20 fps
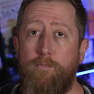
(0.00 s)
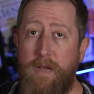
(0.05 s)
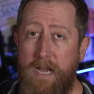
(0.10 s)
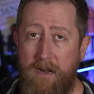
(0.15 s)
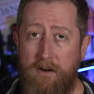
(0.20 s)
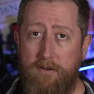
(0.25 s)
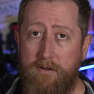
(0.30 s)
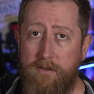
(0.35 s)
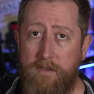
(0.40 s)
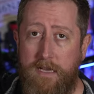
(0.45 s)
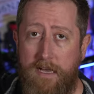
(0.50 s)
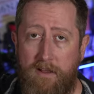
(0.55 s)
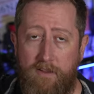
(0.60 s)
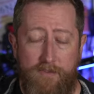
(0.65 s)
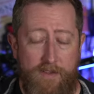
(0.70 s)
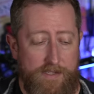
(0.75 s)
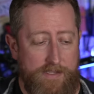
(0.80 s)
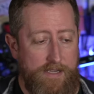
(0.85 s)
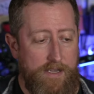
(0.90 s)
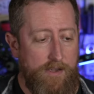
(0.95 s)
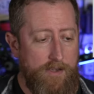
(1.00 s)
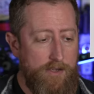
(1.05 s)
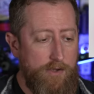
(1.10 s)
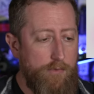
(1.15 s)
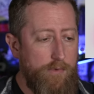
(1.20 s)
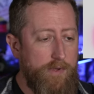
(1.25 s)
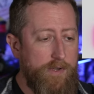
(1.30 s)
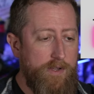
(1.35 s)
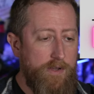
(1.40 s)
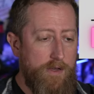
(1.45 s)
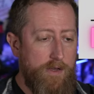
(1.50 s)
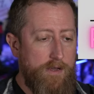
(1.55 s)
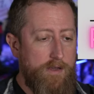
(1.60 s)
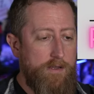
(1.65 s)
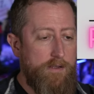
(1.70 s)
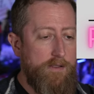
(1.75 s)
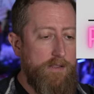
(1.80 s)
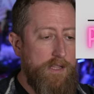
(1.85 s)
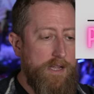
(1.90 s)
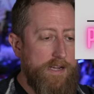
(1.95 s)
parallel. That's how you would
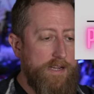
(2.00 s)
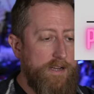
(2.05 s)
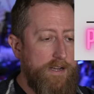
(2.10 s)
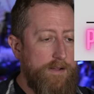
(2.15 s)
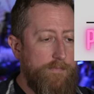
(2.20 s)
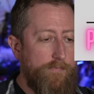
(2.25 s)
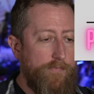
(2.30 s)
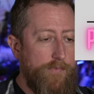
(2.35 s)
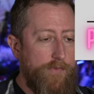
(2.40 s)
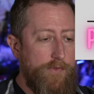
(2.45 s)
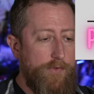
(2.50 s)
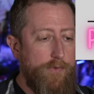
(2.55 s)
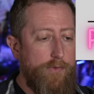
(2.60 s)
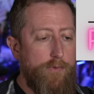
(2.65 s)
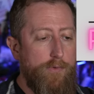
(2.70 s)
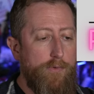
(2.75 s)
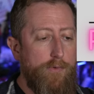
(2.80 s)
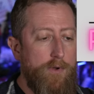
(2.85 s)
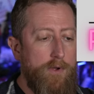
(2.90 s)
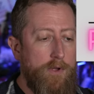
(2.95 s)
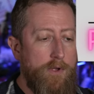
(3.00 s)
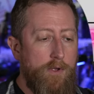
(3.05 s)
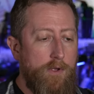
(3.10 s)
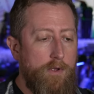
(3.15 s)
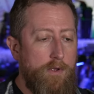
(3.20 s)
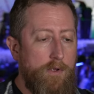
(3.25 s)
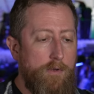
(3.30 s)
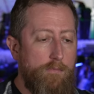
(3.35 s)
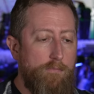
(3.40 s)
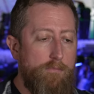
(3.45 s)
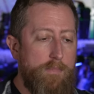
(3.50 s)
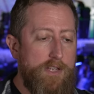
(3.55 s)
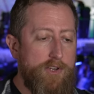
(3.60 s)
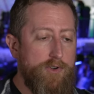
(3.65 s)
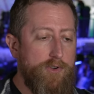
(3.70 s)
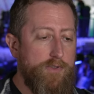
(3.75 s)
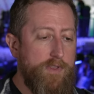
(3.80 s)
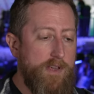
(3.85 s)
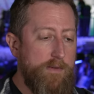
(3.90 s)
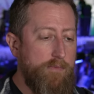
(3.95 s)
uh, line it up to
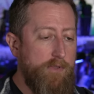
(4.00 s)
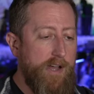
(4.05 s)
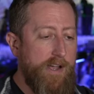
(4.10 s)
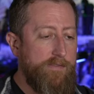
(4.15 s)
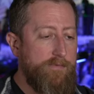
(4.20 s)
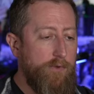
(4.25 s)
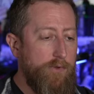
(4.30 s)
measure the applied